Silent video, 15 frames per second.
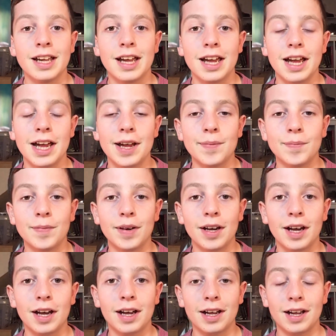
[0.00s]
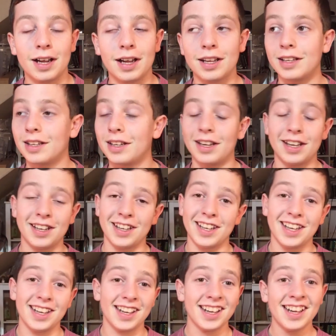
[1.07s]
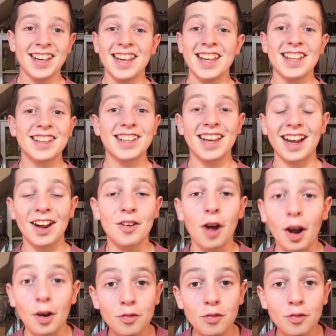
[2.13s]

And I